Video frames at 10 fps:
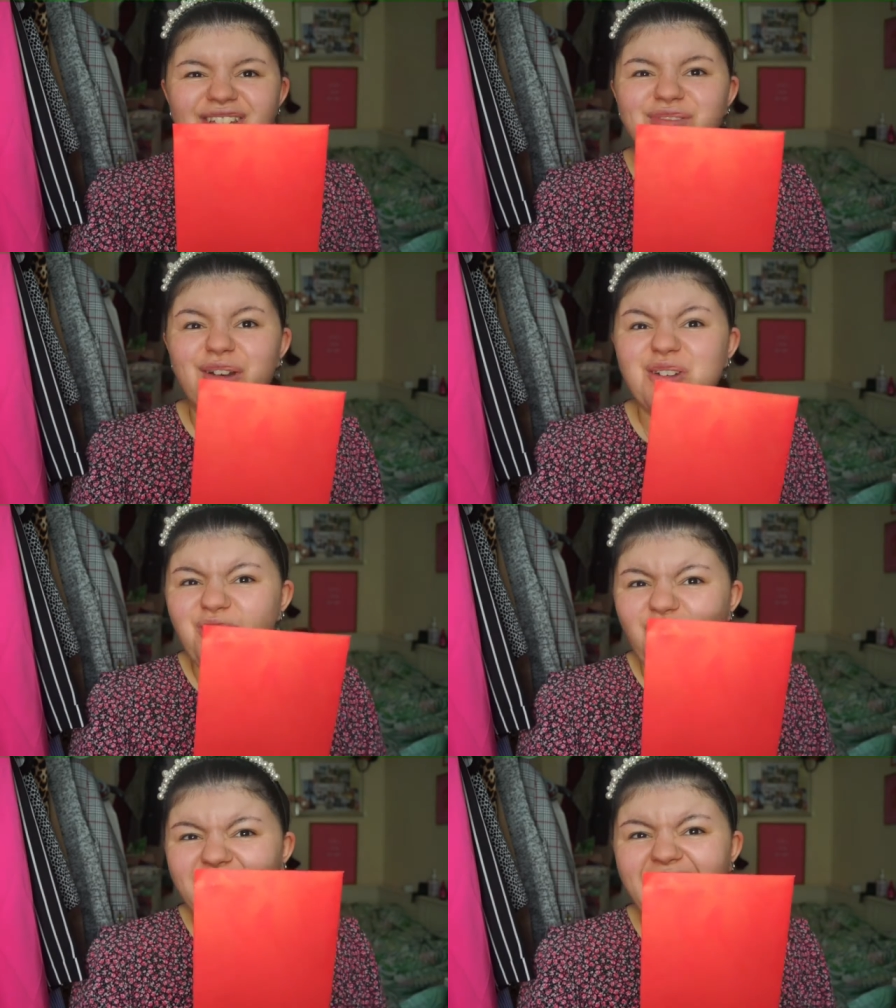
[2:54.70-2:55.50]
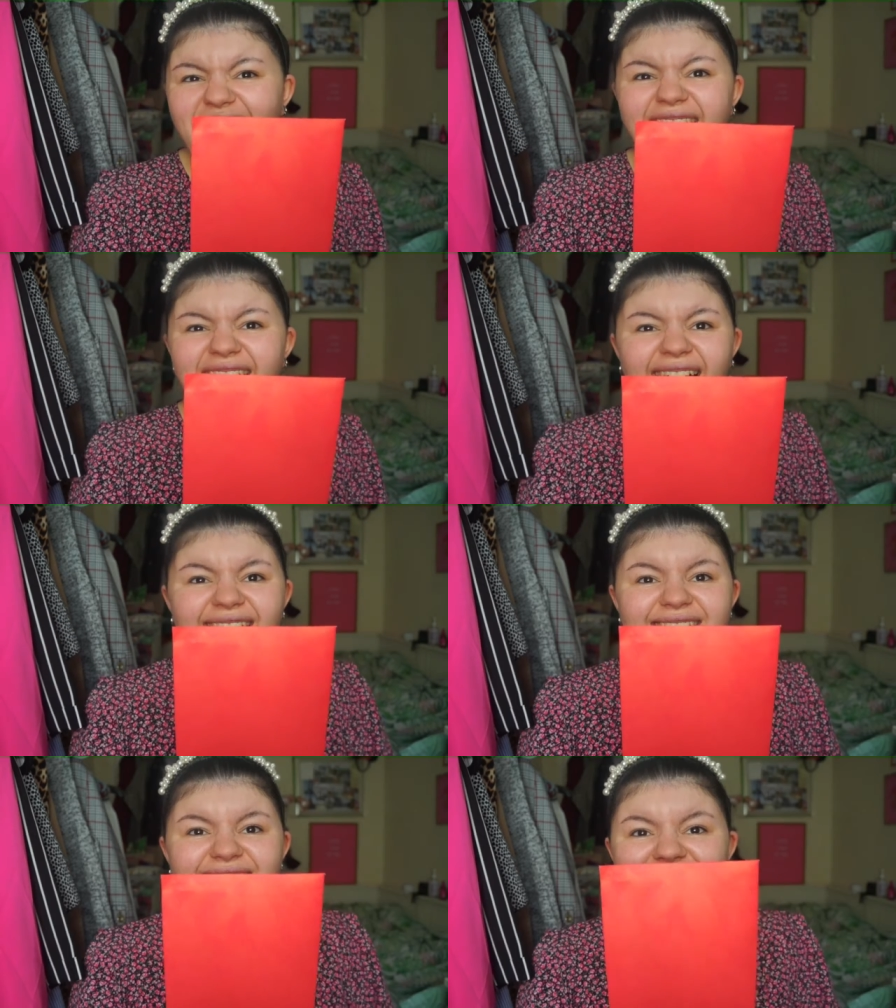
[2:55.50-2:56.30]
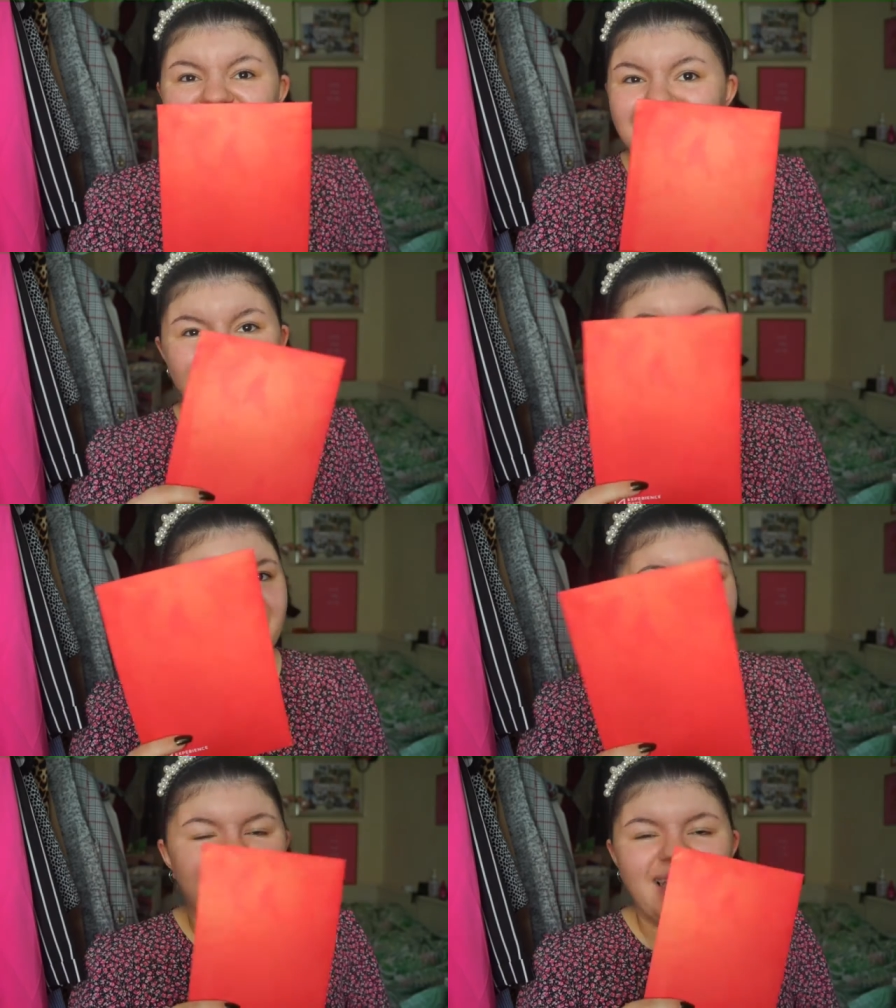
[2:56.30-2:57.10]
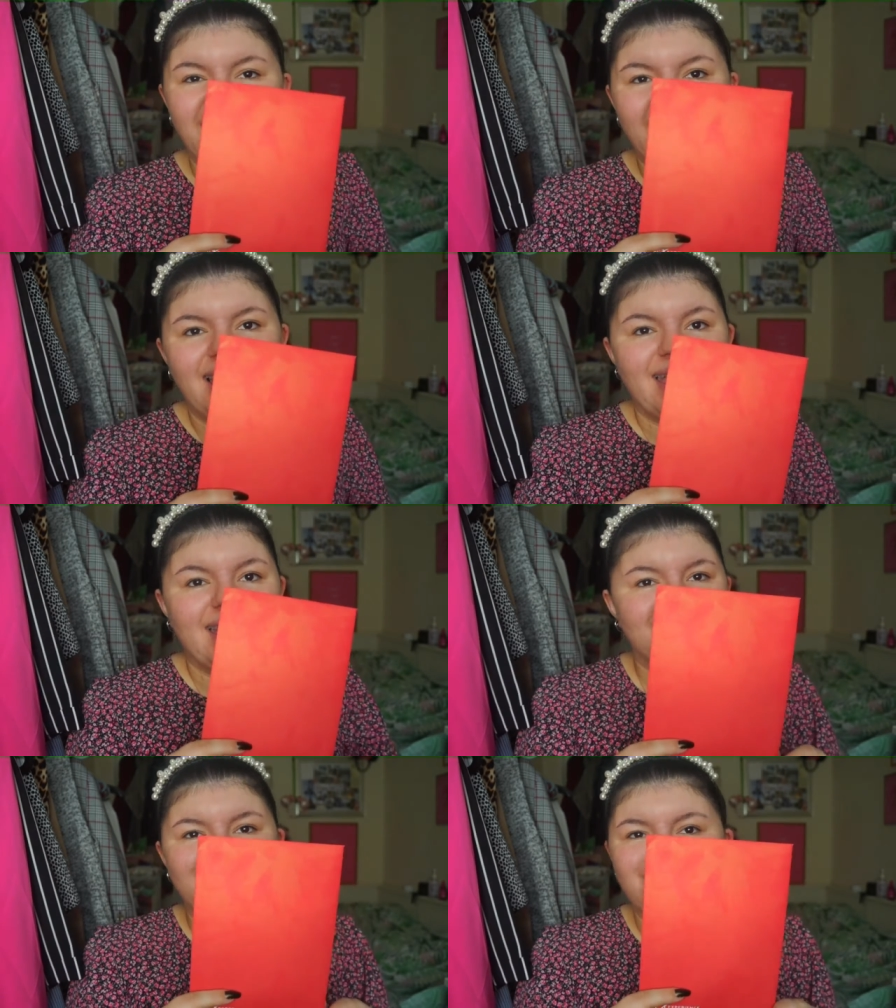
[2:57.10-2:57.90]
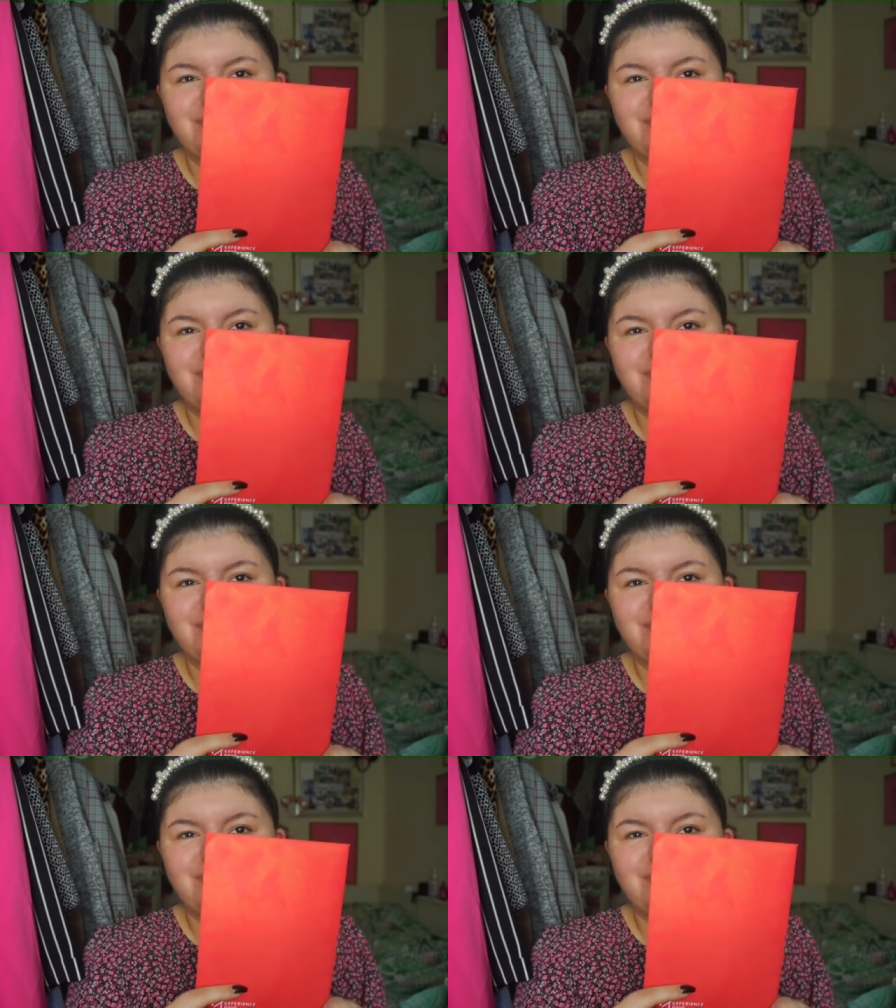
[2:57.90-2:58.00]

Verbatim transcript: very rocky and it's